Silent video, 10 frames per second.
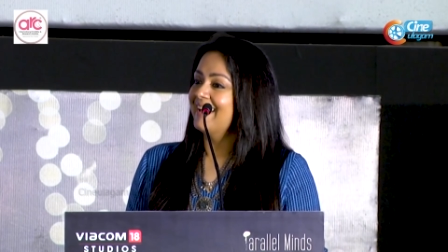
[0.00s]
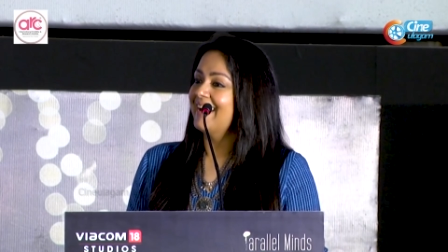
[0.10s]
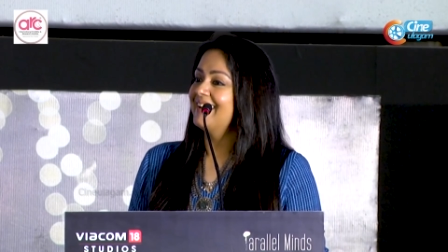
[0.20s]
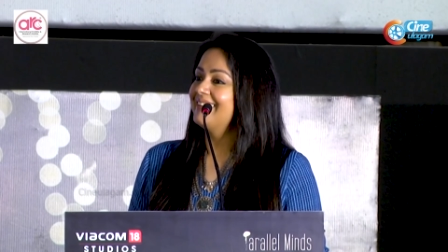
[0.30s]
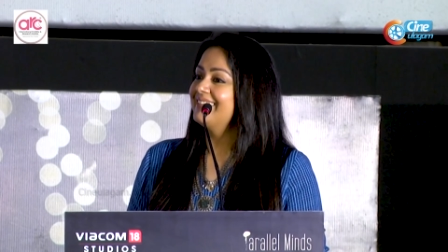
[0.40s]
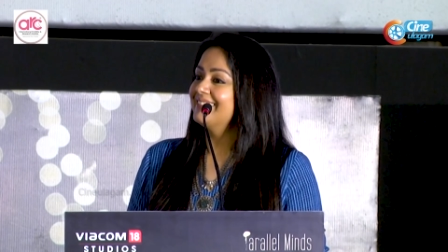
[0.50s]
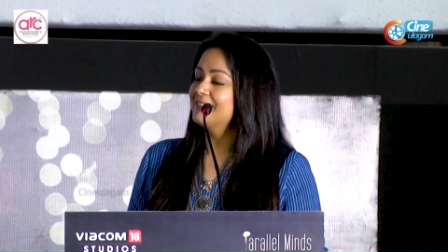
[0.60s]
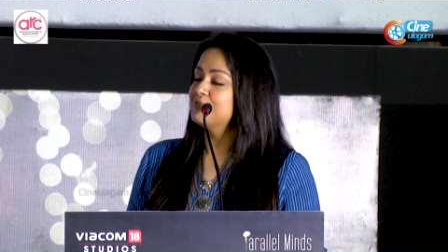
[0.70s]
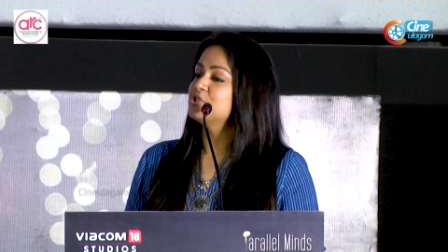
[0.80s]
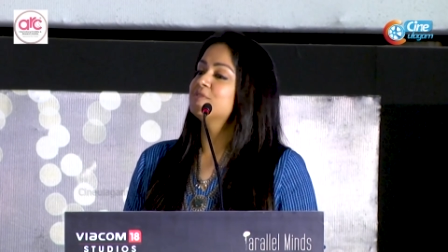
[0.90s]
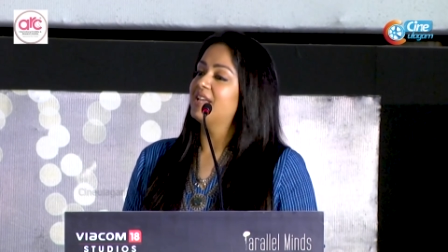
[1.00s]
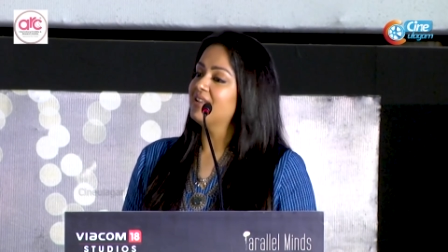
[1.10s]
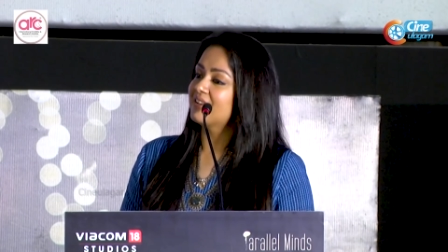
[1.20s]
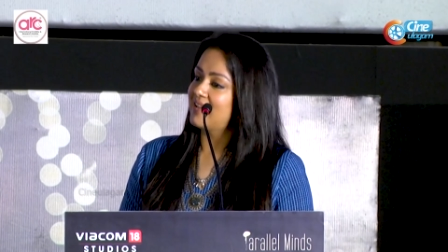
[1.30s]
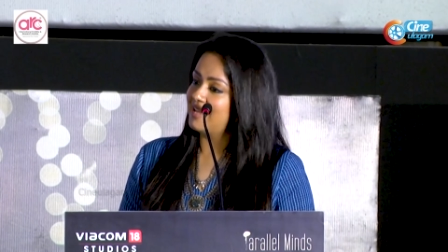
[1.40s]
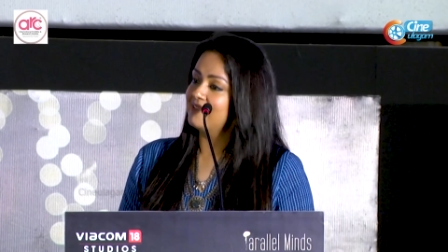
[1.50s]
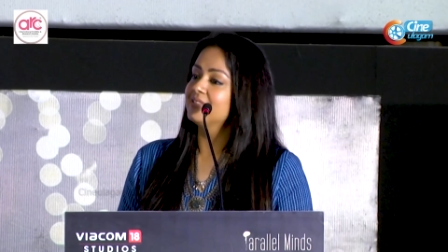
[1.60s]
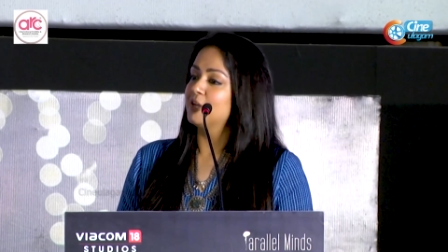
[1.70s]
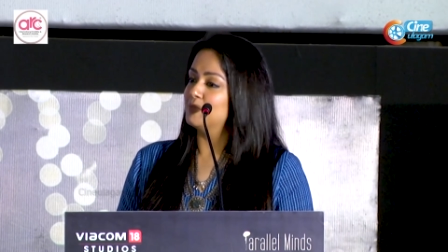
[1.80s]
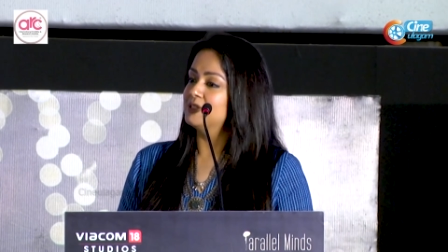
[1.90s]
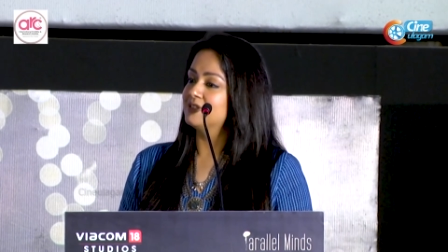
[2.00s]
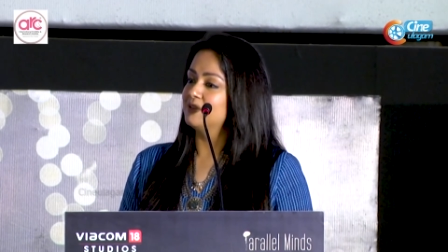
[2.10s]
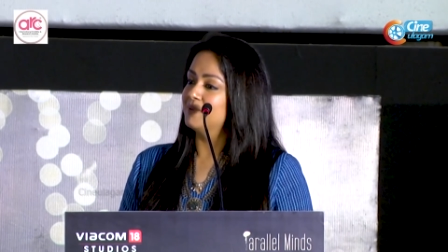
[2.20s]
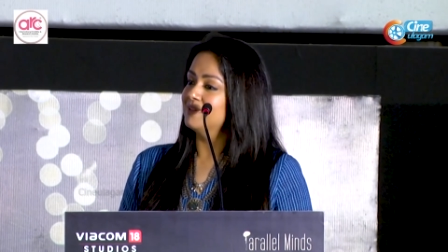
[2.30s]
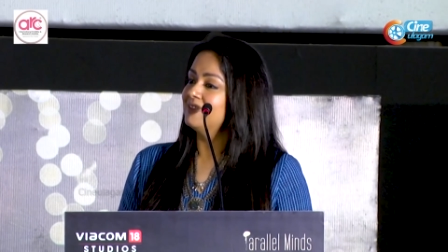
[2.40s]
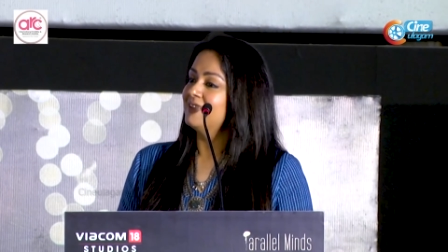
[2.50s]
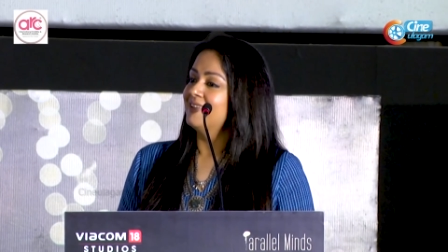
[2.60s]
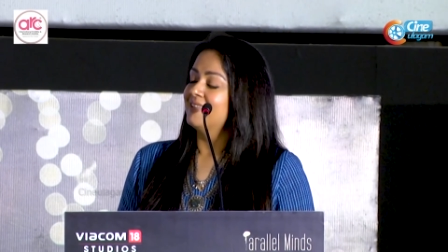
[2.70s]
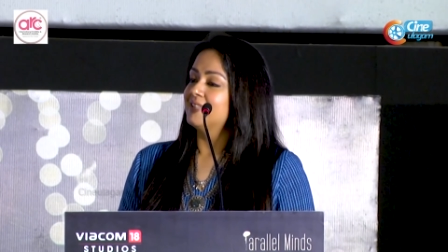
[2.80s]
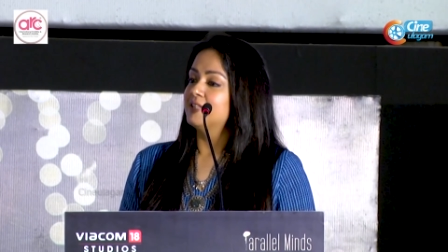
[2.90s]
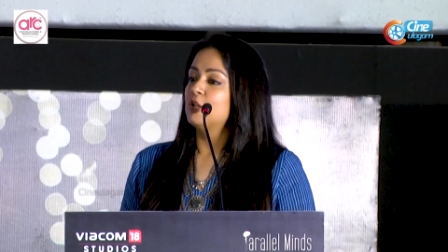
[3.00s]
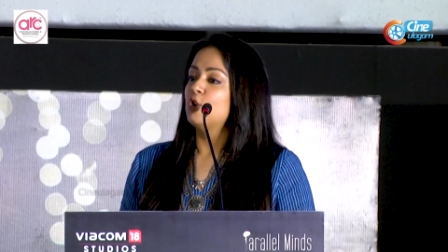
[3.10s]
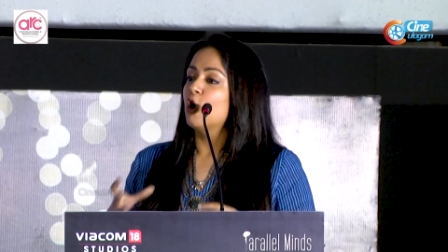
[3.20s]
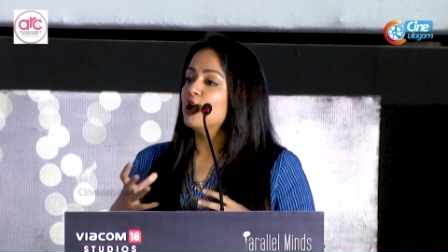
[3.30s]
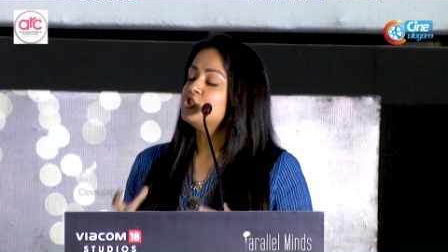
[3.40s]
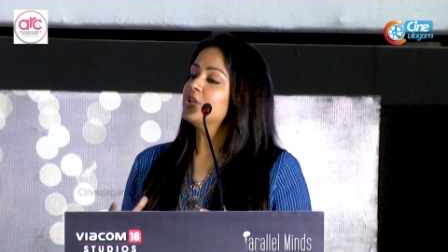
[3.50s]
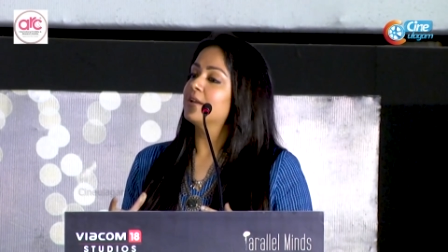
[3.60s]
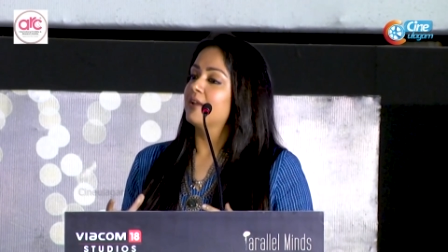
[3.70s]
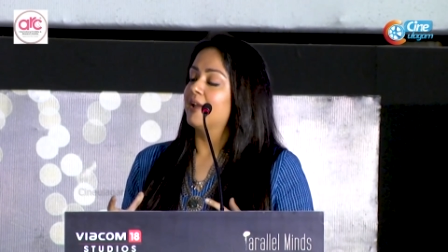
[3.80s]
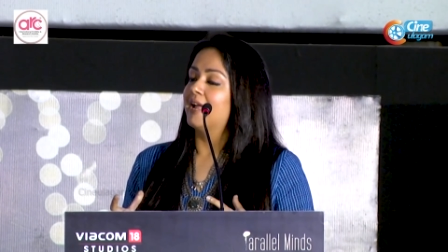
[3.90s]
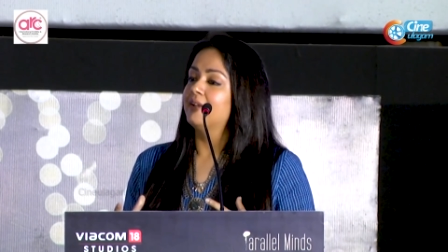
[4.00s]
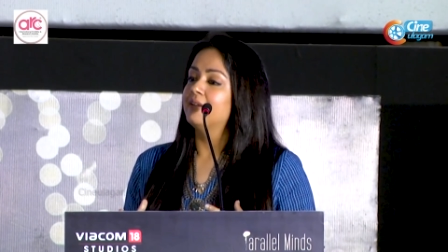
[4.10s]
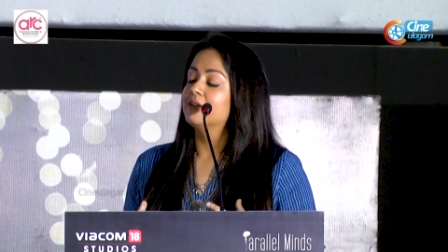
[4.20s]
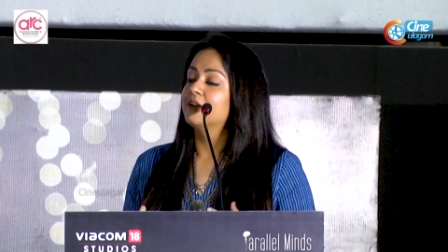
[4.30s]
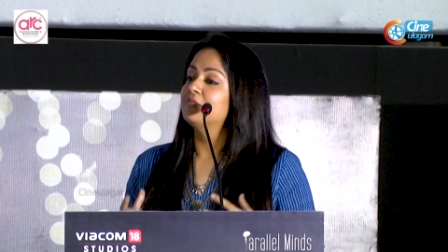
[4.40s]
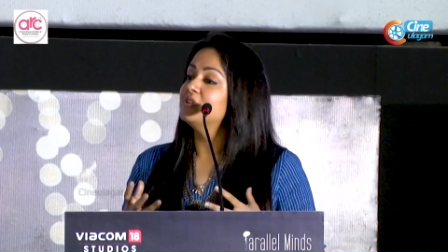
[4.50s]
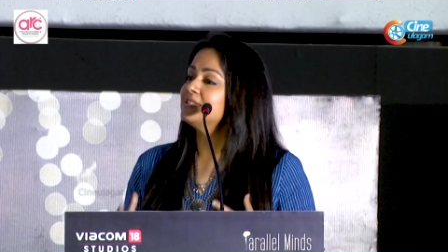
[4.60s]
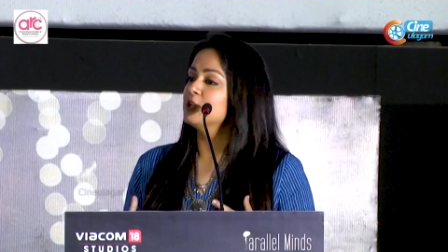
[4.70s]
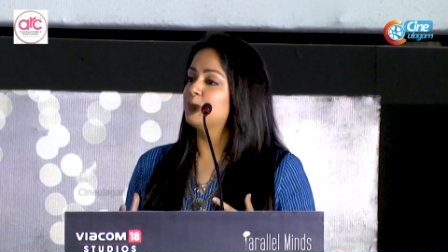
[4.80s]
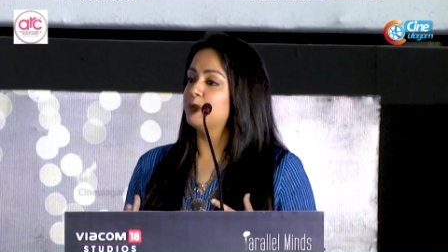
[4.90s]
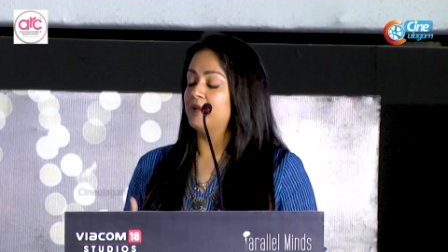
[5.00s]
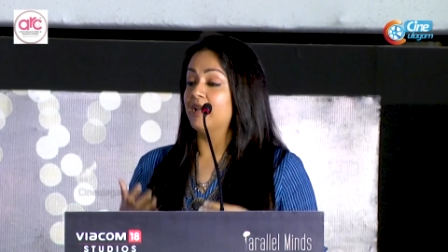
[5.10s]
and uh, which is very rare in Tamil cinema, than the logic and convincing people.